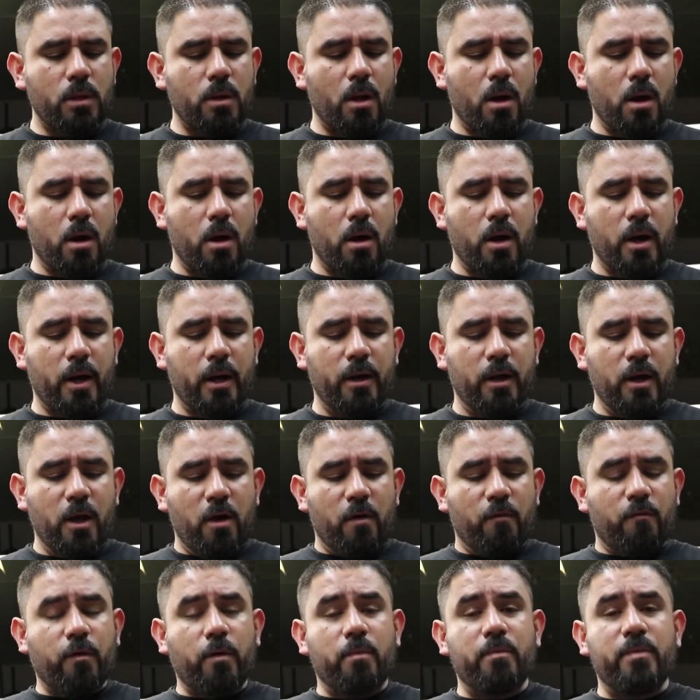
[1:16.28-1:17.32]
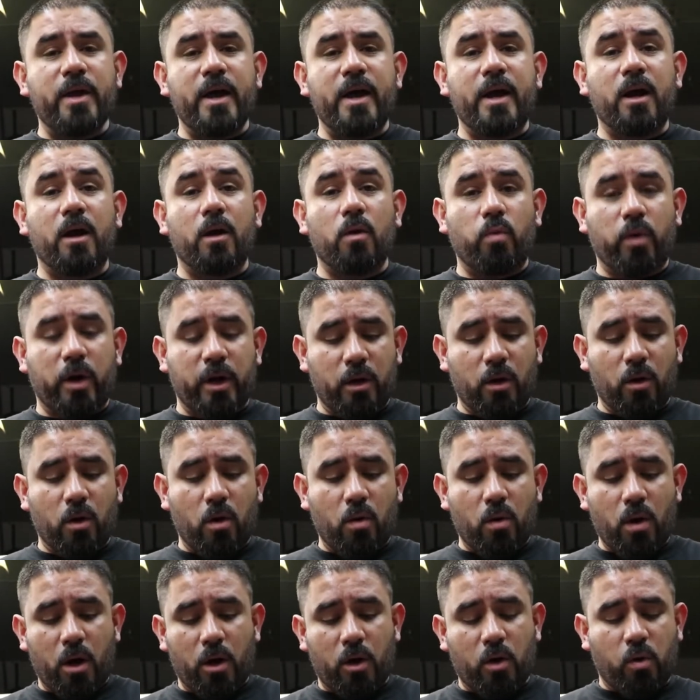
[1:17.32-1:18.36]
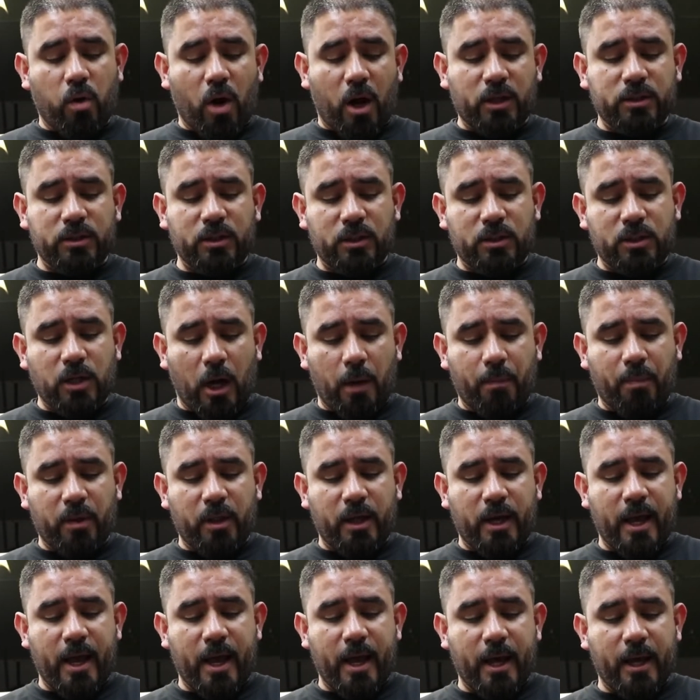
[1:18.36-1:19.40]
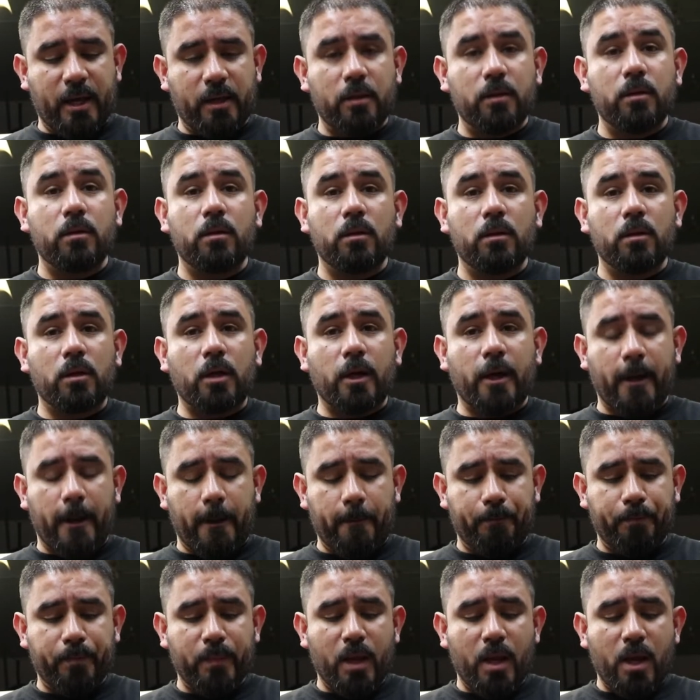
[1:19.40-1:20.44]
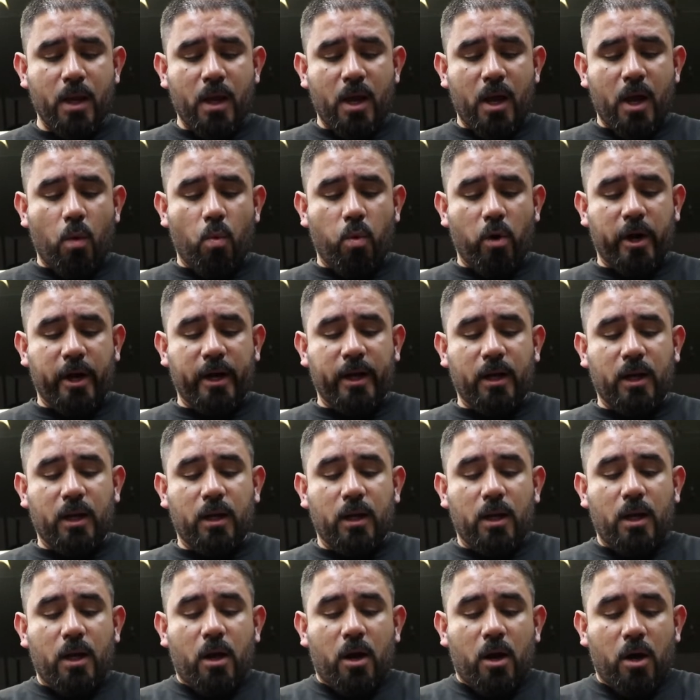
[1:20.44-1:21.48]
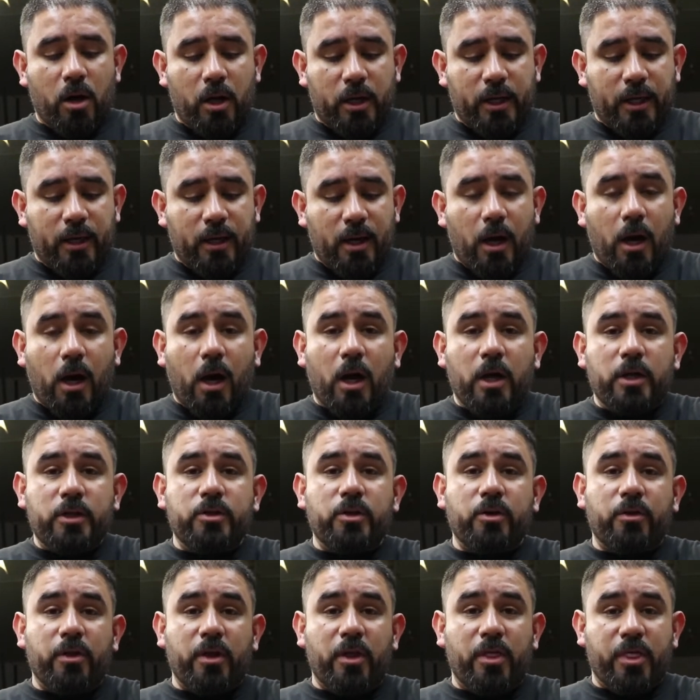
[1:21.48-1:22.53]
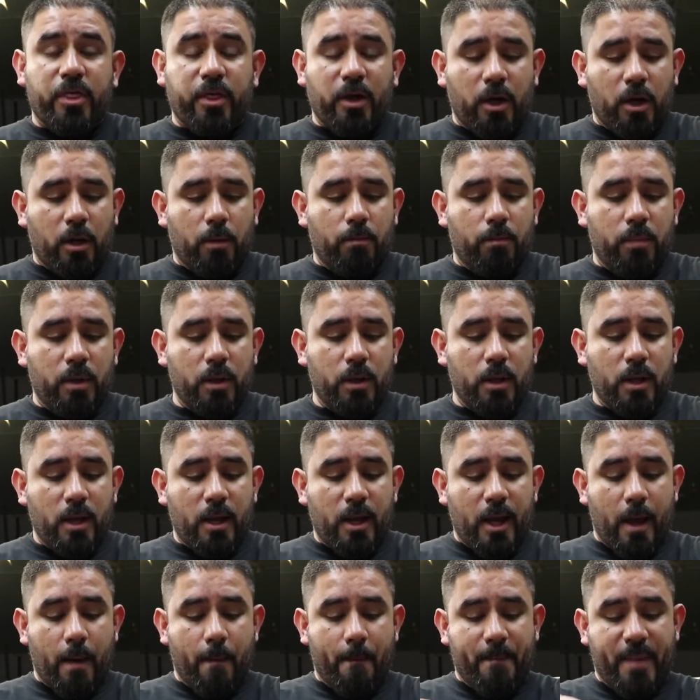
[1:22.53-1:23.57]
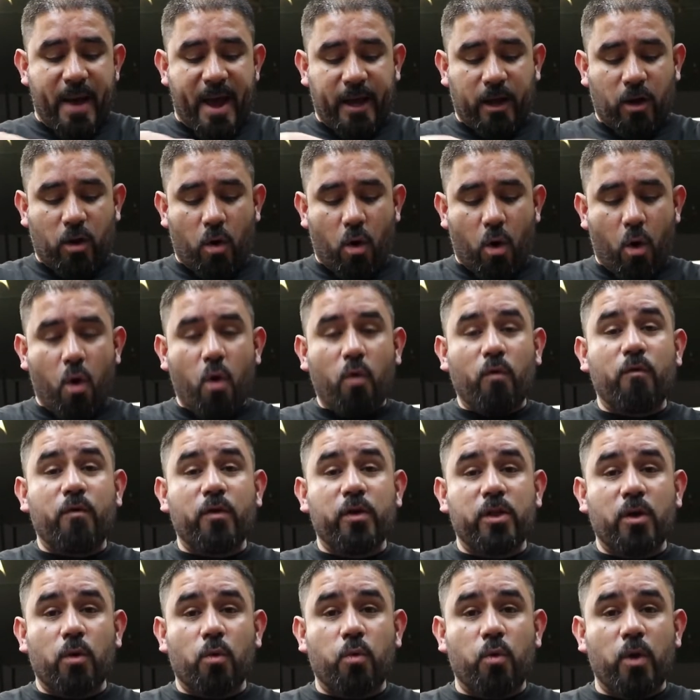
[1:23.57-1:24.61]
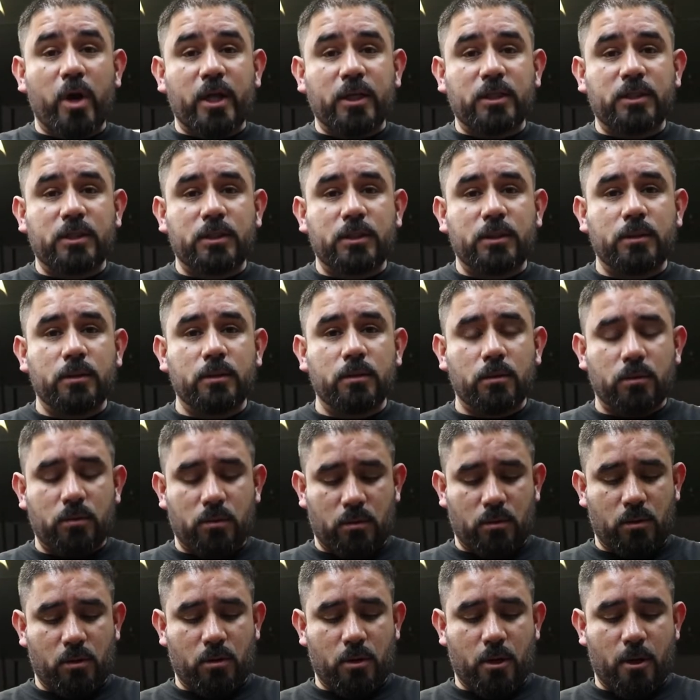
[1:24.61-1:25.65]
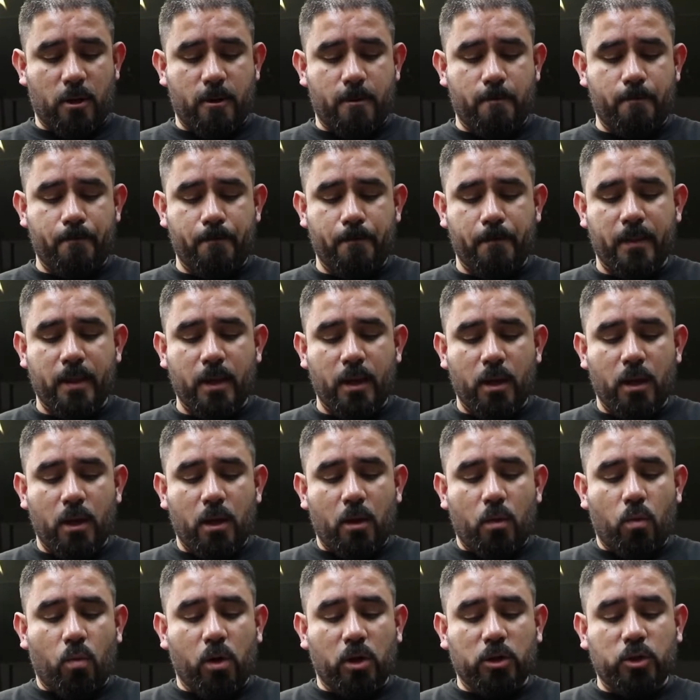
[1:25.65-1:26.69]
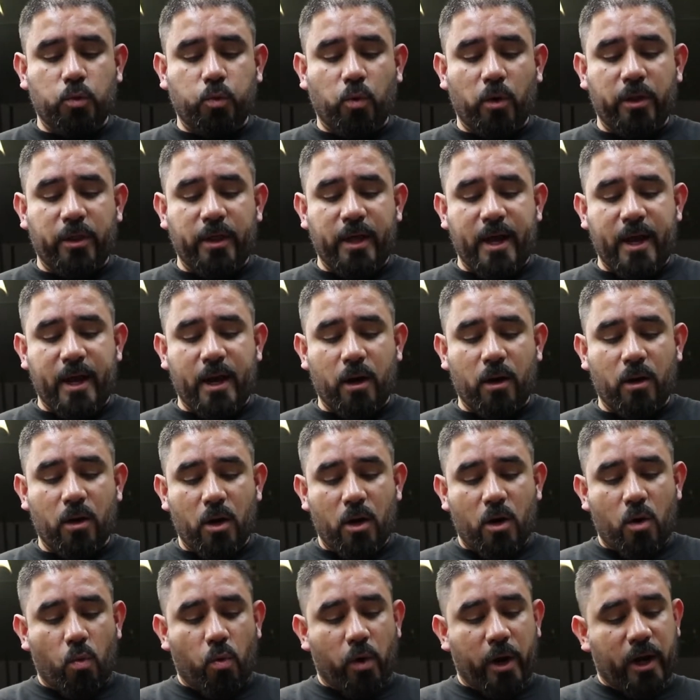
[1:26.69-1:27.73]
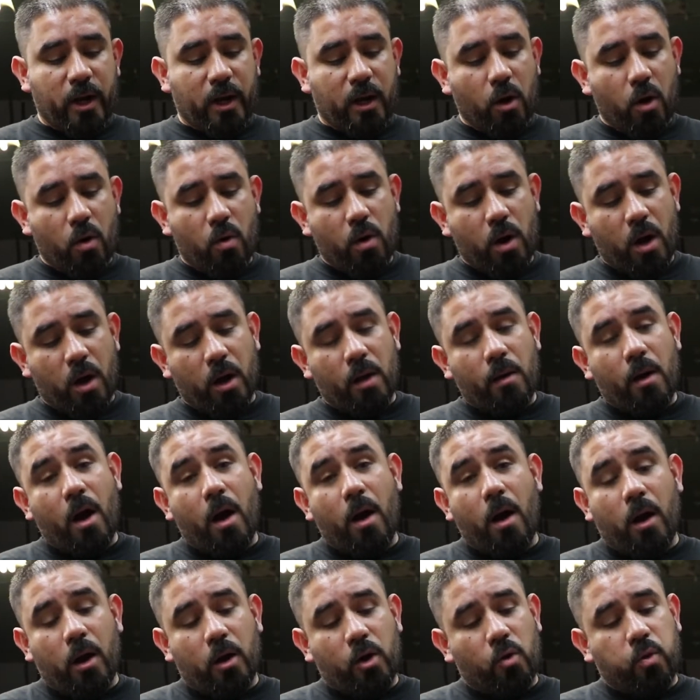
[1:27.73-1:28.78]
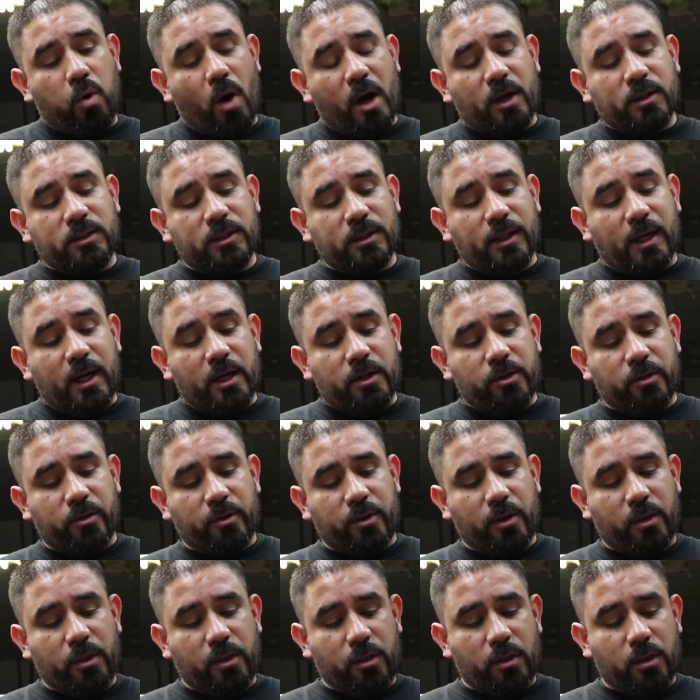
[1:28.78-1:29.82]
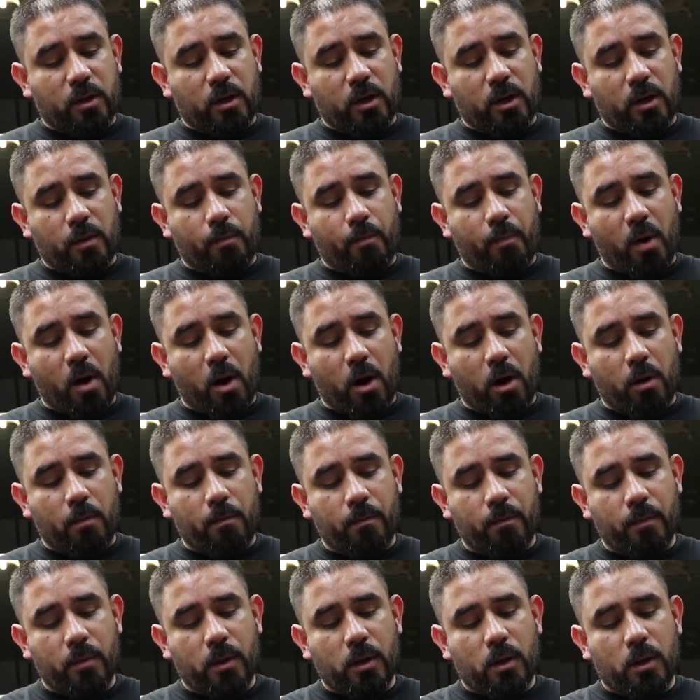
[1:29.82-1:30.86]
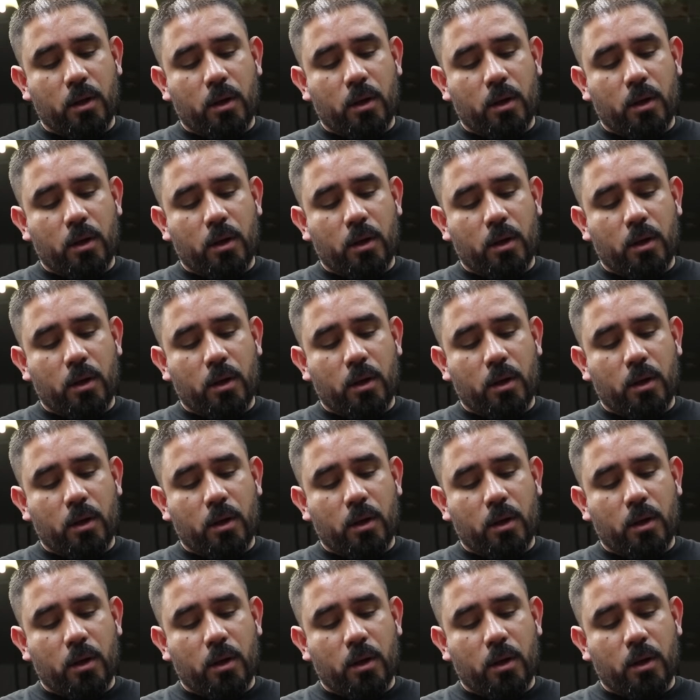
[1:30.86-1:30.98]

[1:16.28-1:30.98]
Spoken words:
All right. From there, we're going to go across the top of the hand, okay? And we're going to hook it under the thumb and back over the wrist, okay? Once we're there, we're going to go across under the palm.